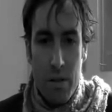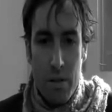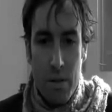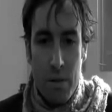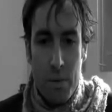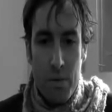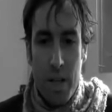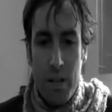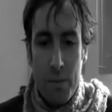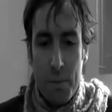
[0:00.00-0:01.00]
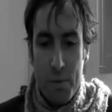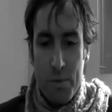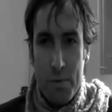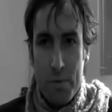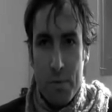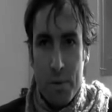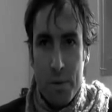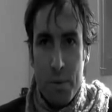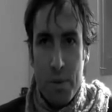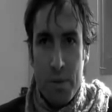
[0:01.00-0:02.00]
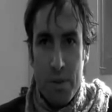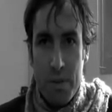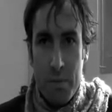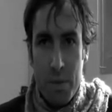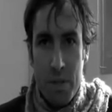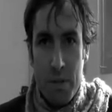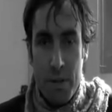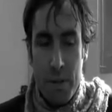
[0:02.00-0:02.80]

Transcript: incredibly valuable for a community.